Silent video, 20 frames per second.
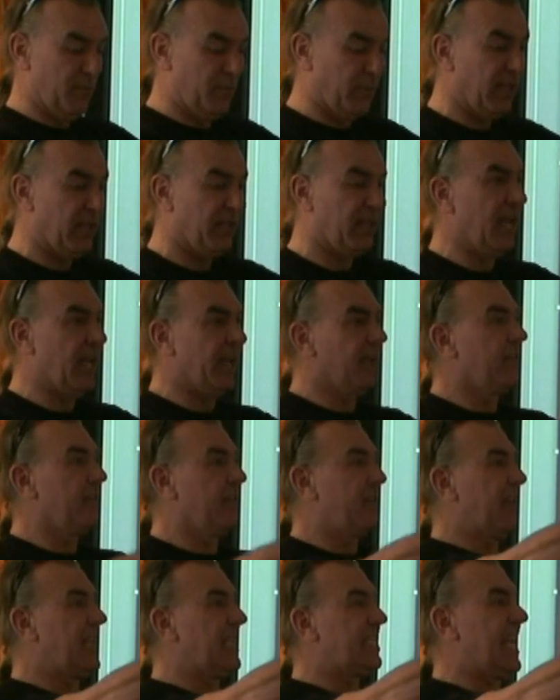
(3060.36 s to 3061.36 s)
put it like
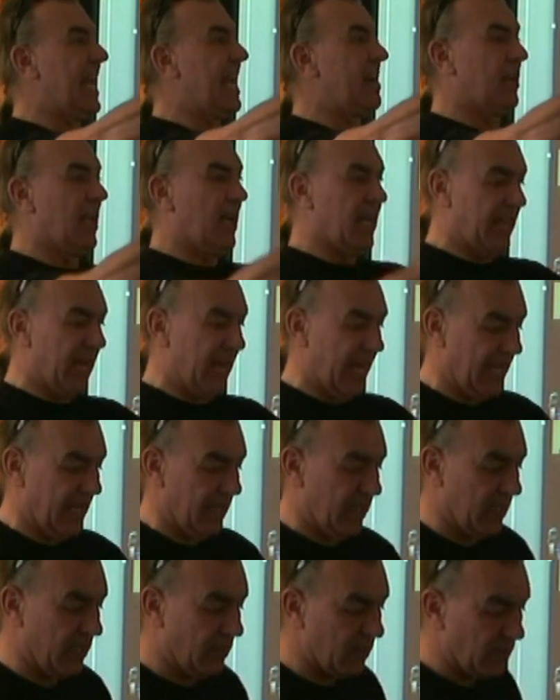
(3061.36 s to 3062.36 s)
face down like
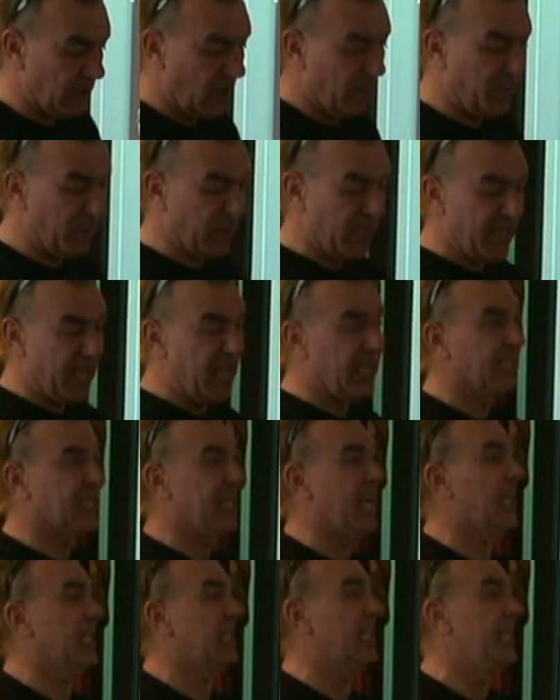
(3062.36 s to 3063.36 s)
that, can't put it there and
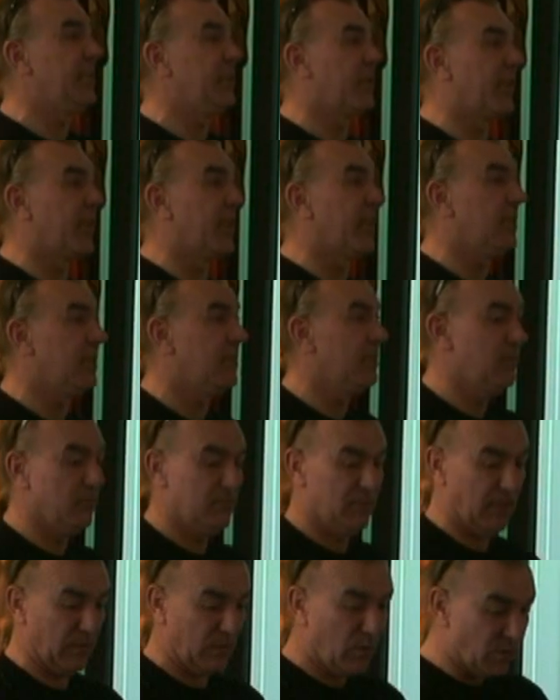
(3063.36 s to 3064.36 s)
say, I see nothing.
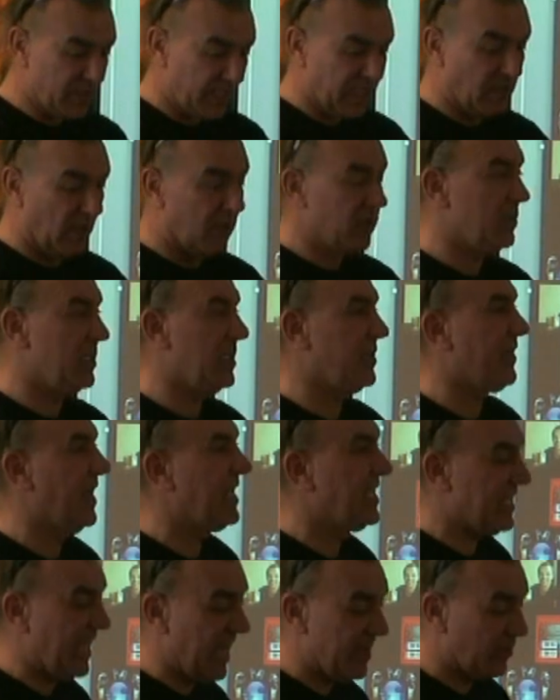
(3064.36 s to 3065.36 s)
Well, of course he can't, because it's
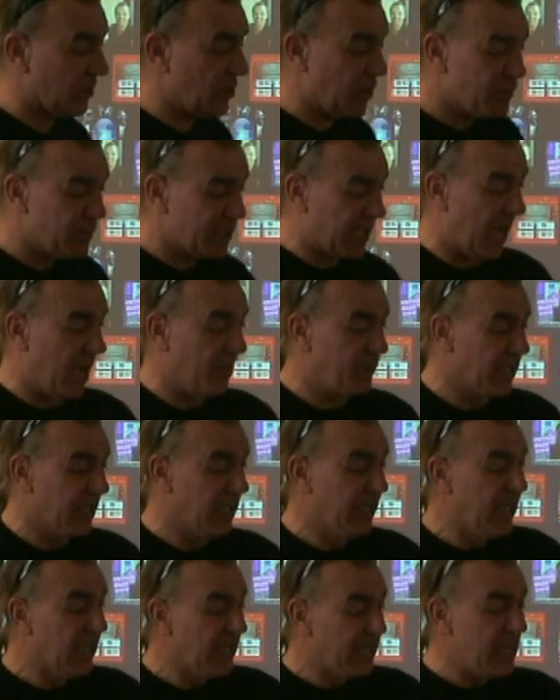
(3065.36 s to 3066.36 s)
face down. Sometimes
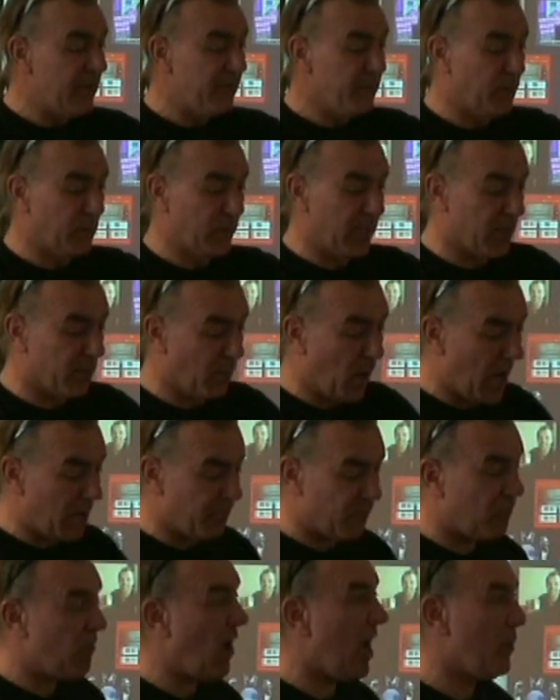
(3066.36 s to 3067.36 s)
they even put it the
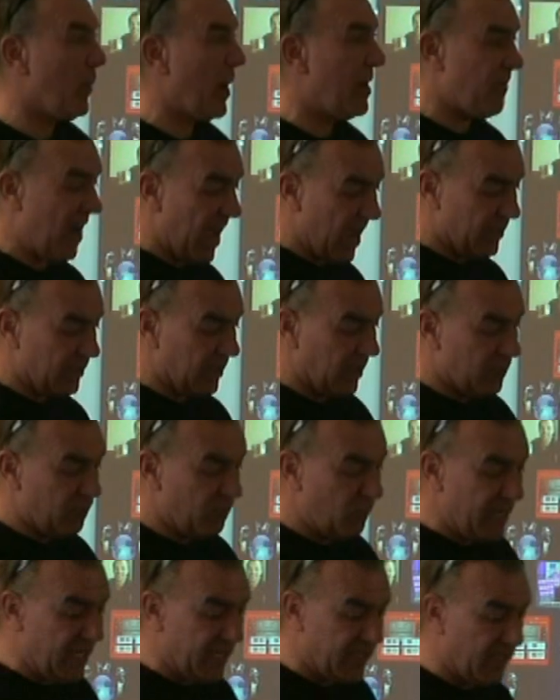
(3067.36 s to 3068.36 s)
right way round
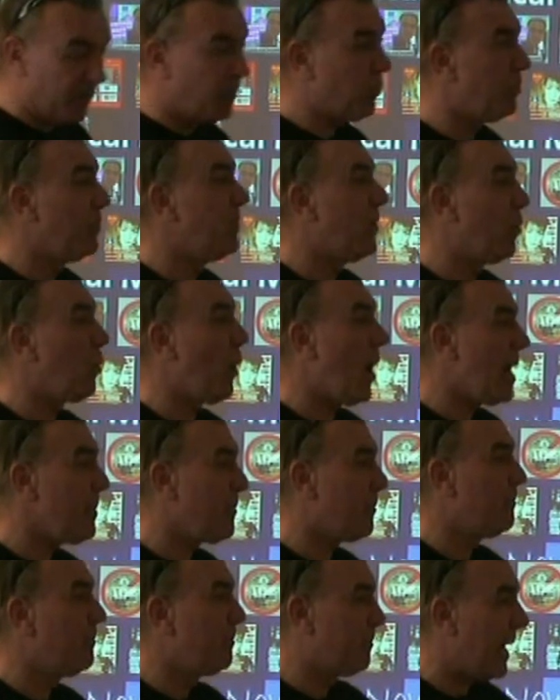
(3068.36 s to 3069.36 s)
and read the
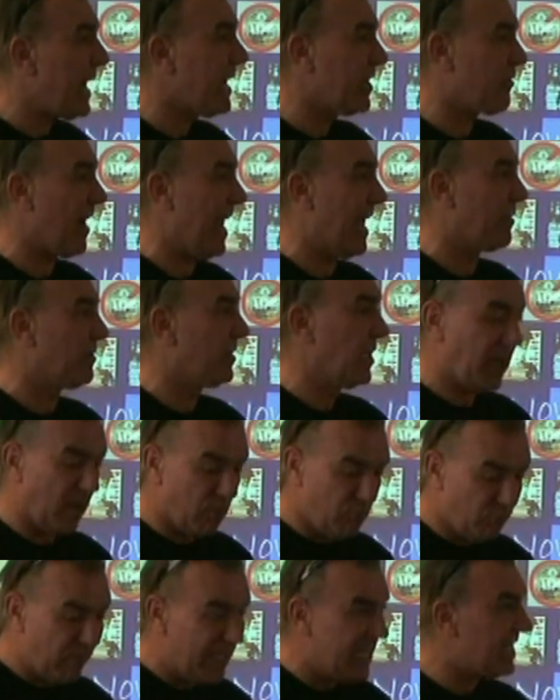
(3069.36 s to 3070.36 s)
white background. They
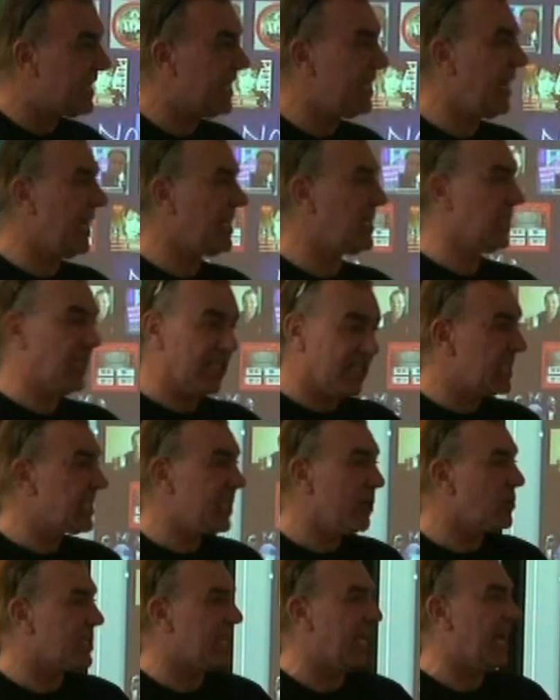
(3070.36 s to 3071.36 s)
don't read the letters. They
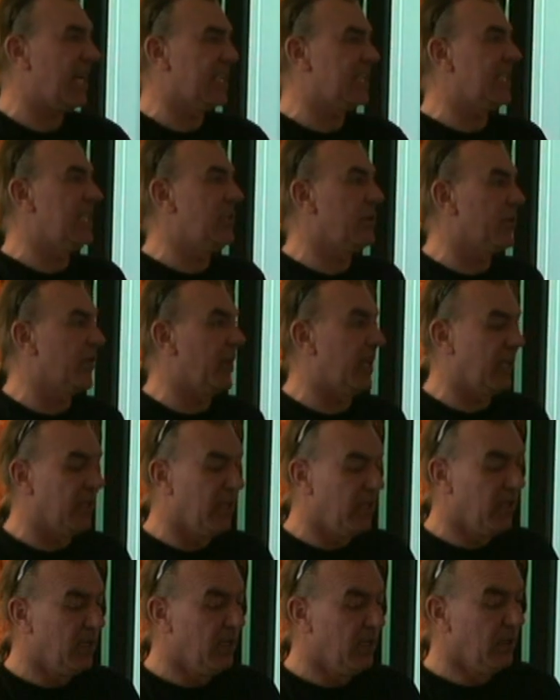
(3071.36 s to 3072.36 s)
still say, I see nothing.
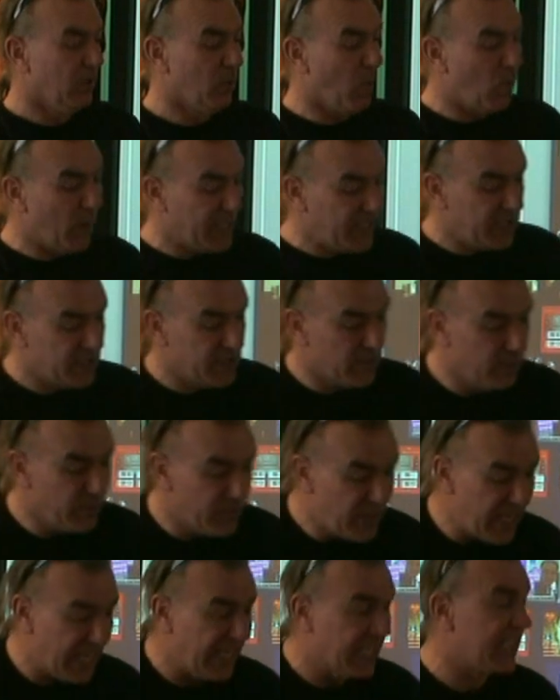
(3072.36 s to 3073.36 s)
Well, when you do
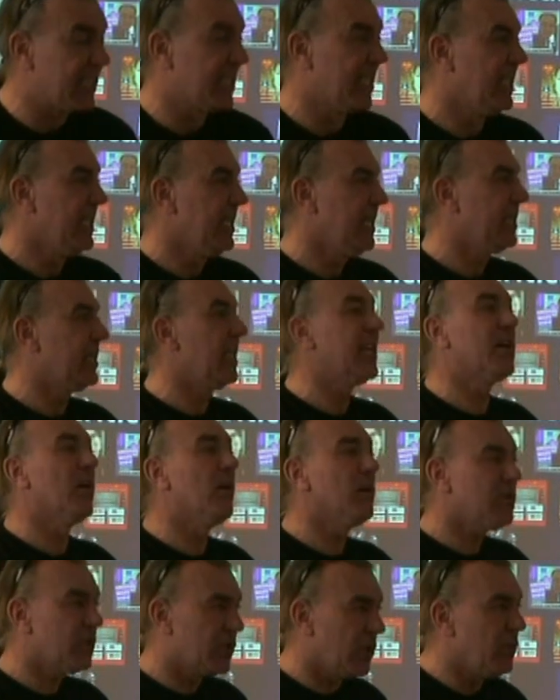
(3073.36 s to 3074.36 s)
this, they
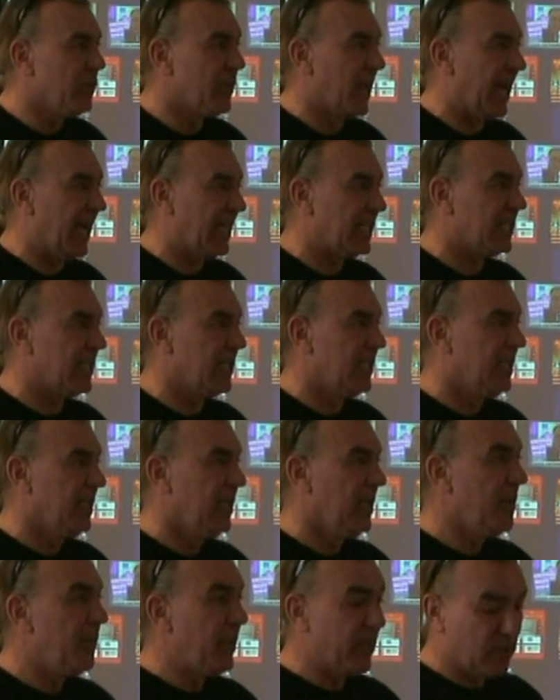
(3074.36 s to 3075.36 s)
can't do that,
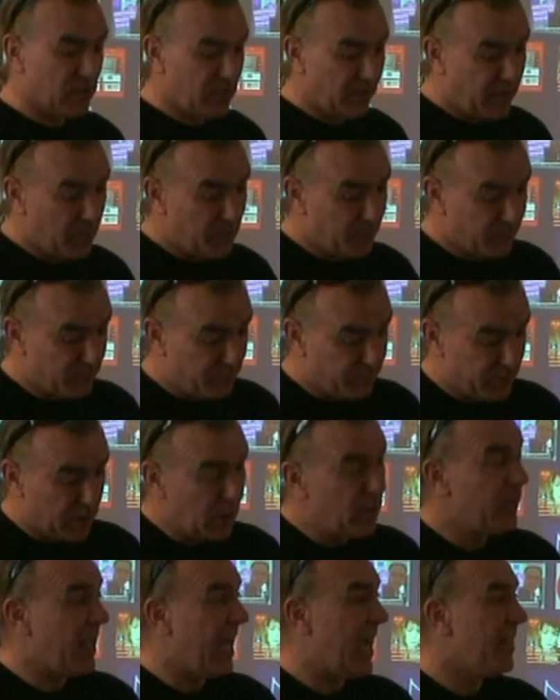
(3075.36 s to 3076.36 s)
because if they
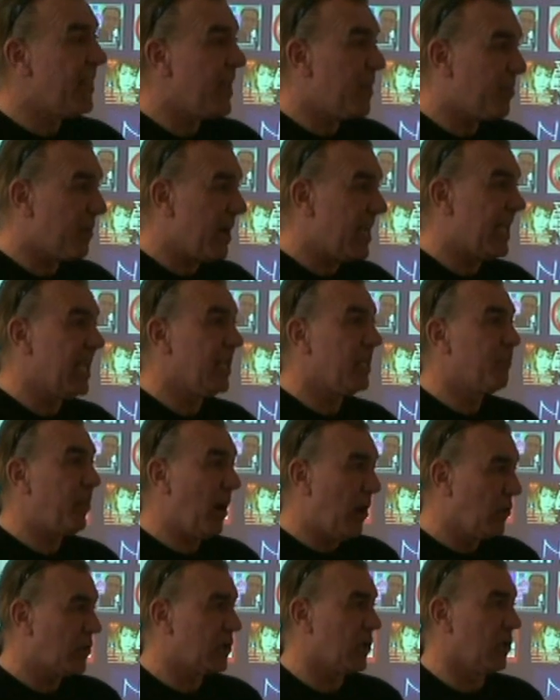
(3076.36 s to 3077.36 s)
do that, they're breaking
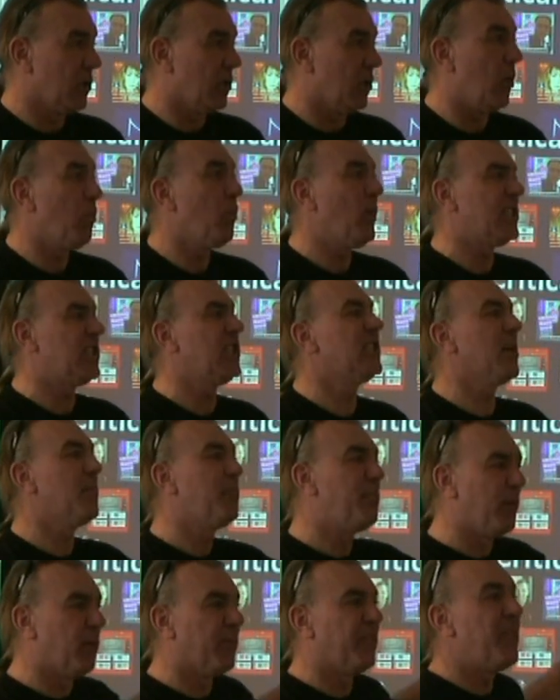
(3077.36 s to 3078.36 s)
postal law, which is
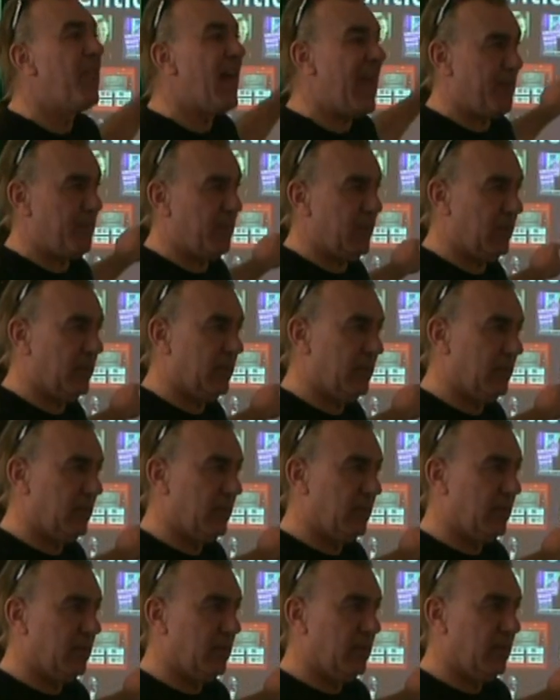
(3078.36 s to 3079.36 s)
above them,
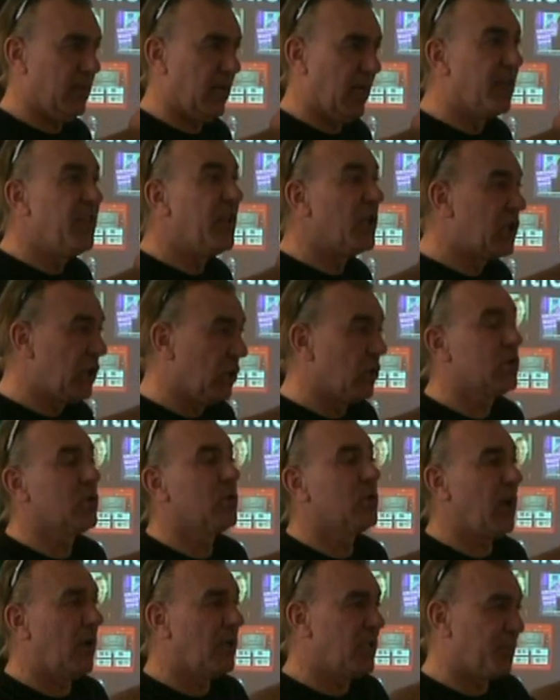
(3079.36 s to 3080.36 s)
and the judge
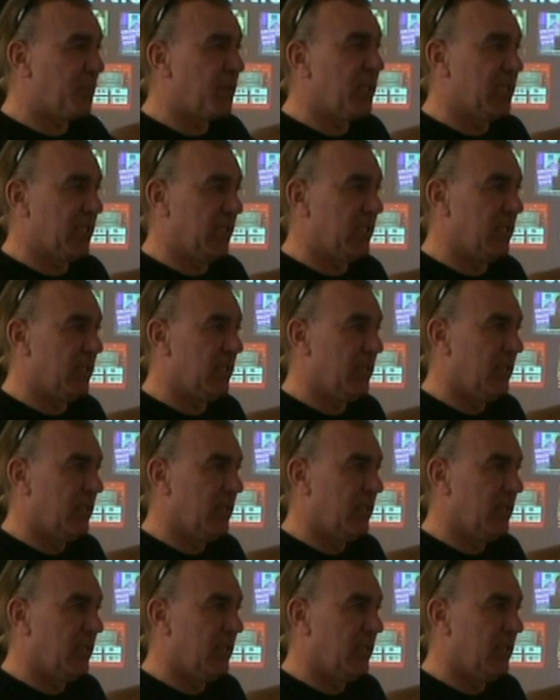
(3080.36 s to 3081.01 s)
could go to prison.